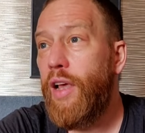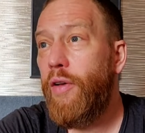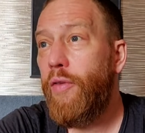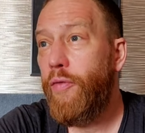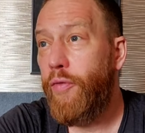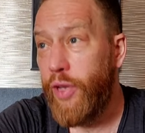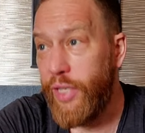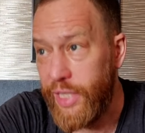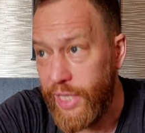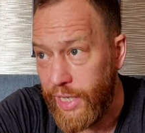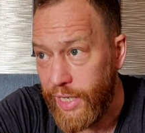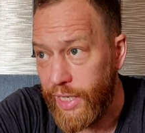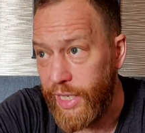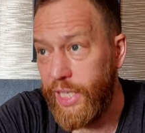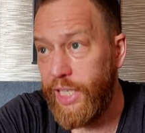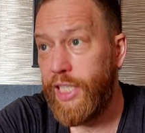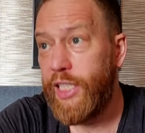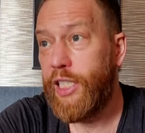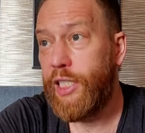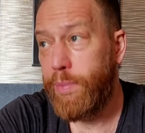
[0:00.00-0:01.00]

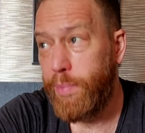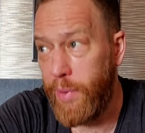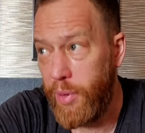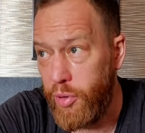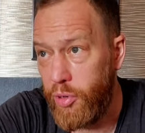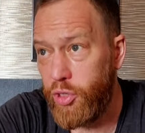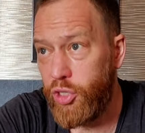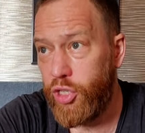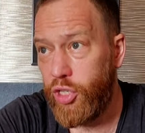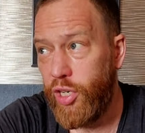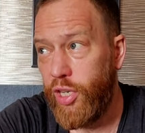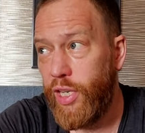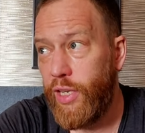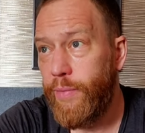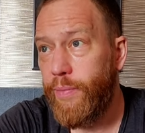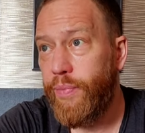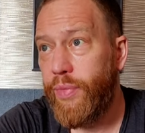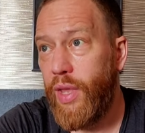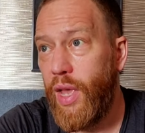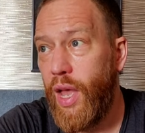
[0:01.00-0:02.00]
physically spiritually
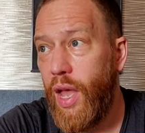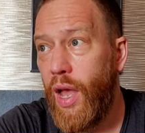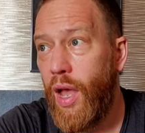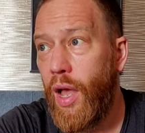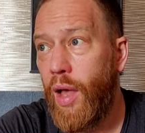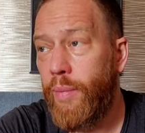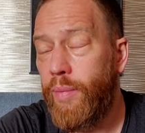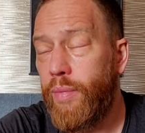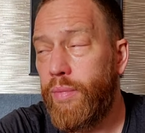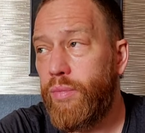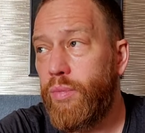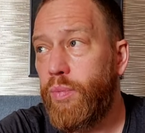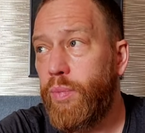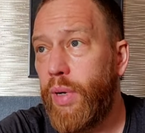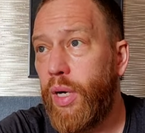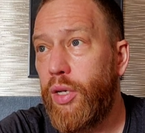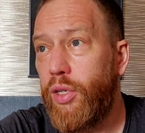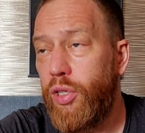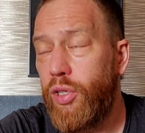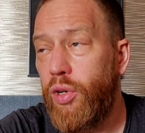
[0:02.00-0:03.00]
um,
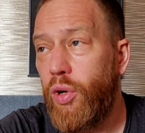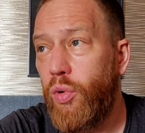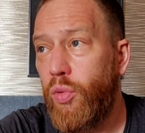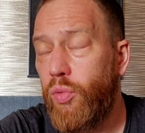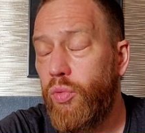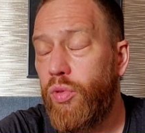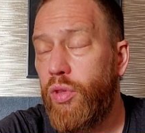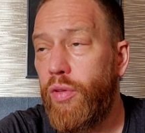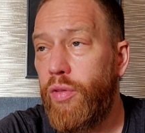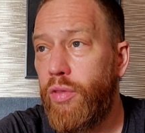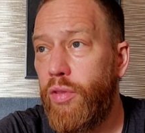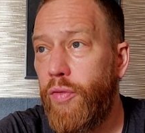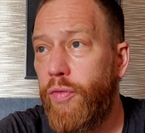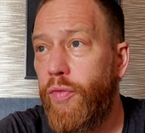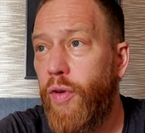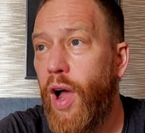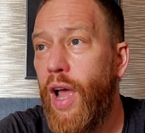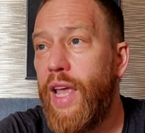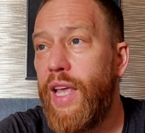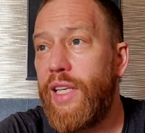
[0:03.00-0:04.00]
but you know the the
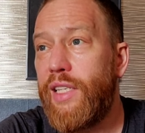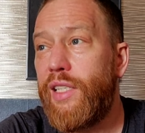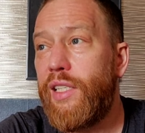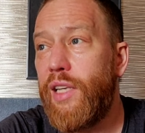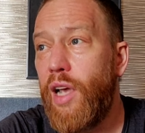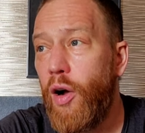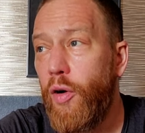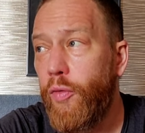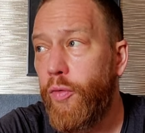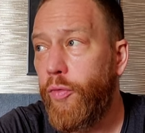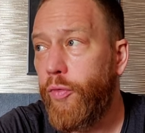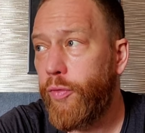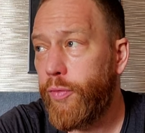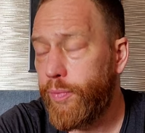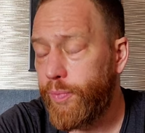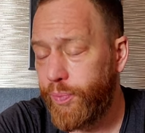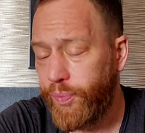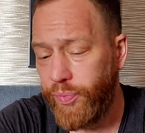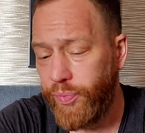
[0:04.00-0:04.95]
fight itself